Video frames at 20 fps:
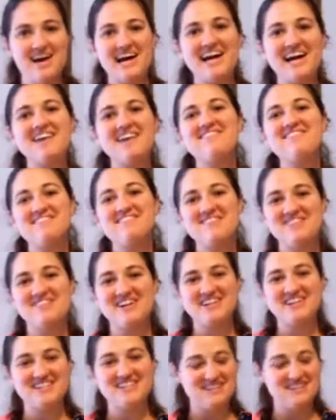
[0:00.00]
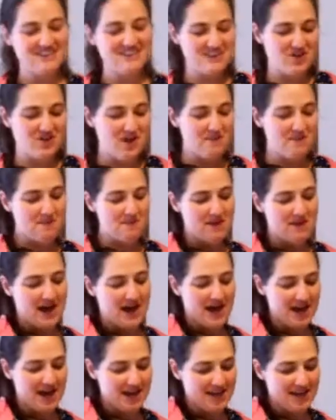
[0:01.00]
Hi everyone, so I'm
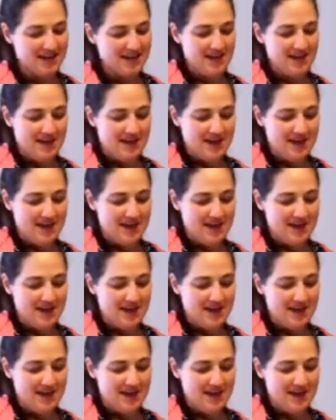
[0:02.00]
back,